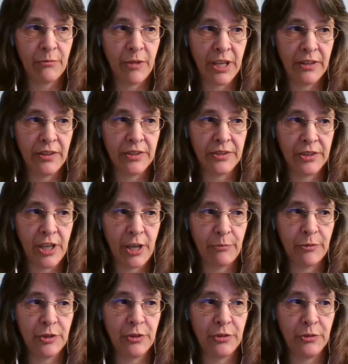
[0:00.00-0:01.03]
made the
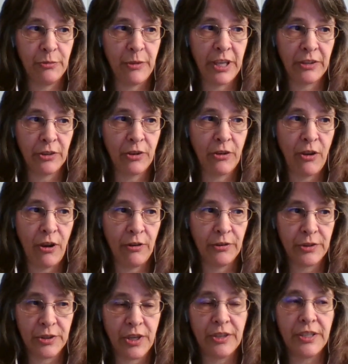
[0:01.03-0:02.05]
step to make the call
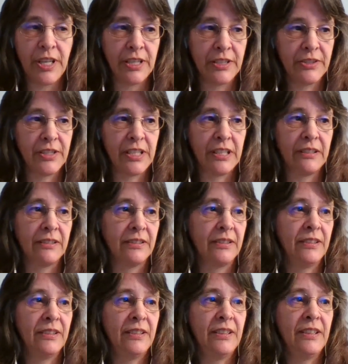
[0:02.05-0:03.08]
or start texting,
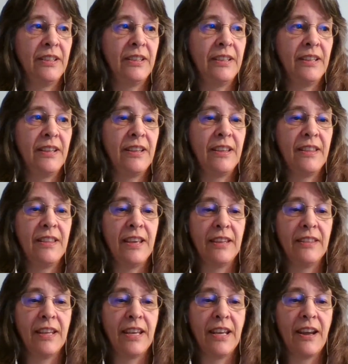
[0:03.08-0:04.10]

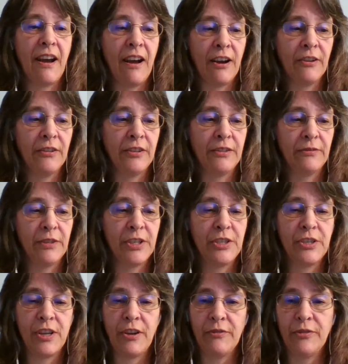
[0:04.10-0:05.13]
that they are
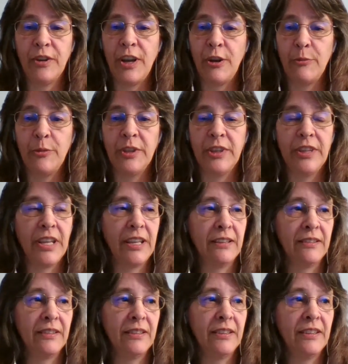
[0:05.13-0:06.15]
reaching out for help, and
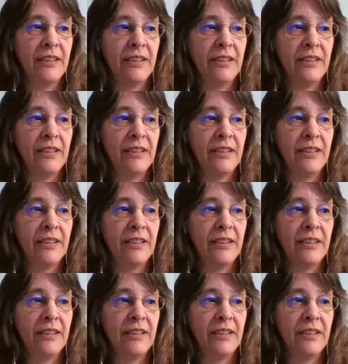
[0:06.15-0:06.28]
that